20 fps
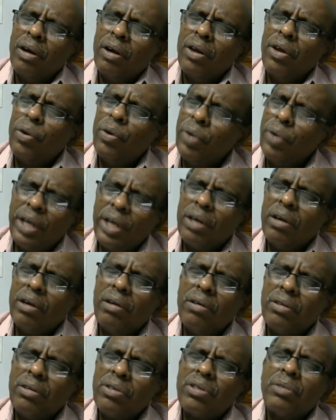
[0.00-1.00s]
you did
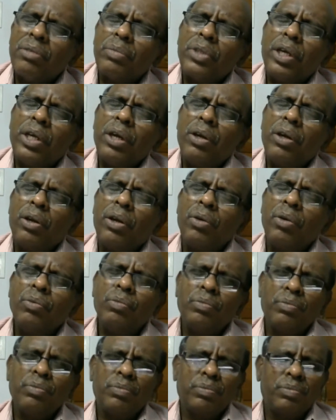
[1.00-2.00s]
learn something new?
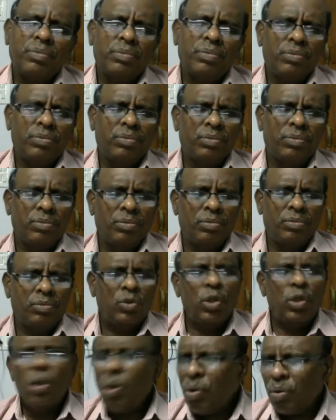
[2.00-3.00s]

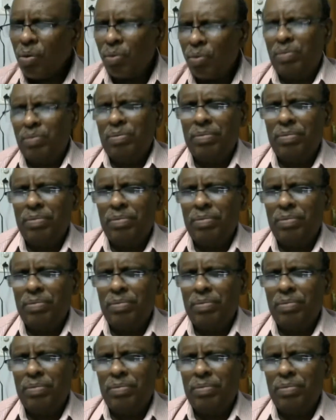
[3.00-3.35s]
No.